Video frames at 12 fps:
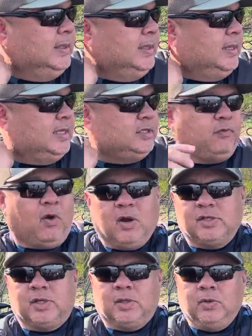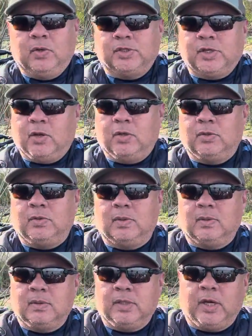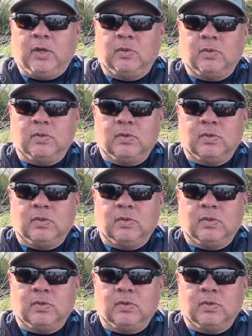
as far as the lures go, you know,